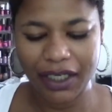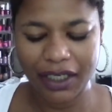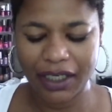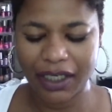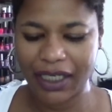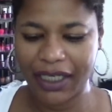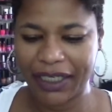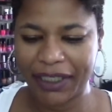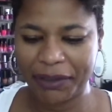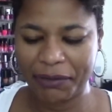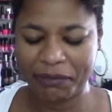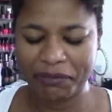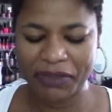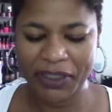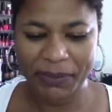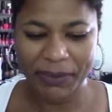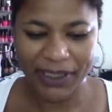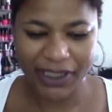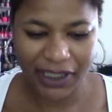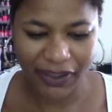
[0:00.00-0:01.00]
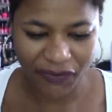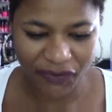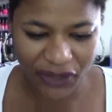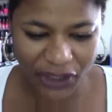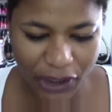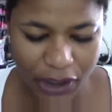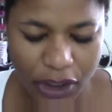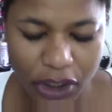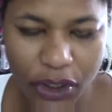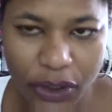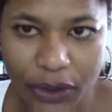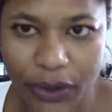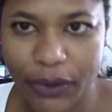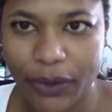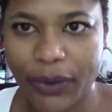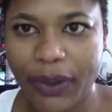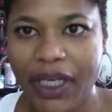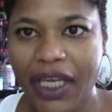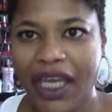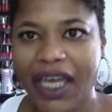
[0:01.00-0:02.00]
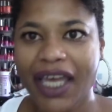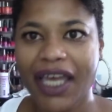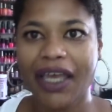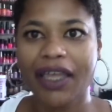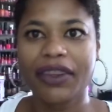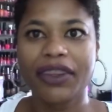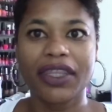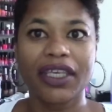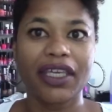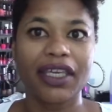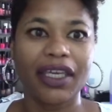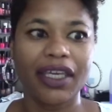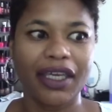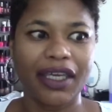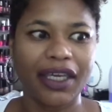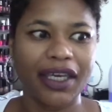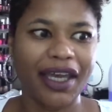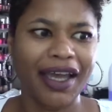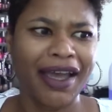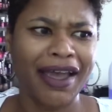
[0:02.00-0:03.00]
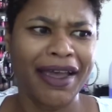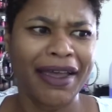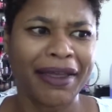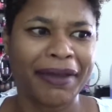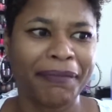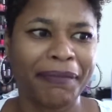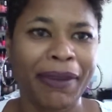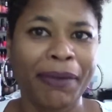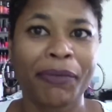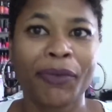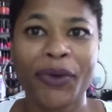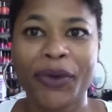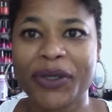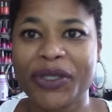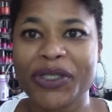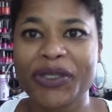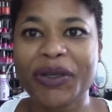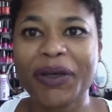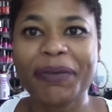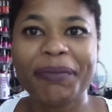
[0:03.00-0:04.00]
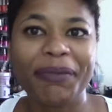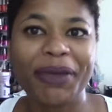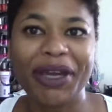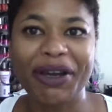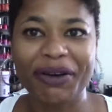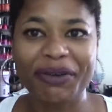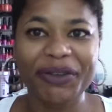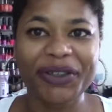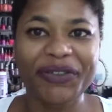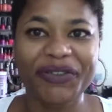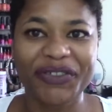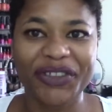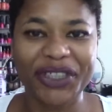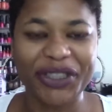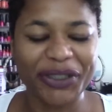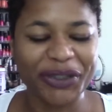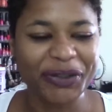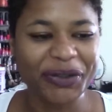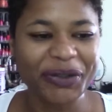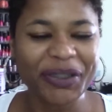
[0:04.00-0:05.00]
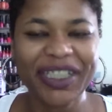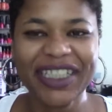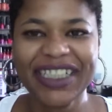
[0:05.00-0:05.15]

um, specific to the um, I'm going to a mail review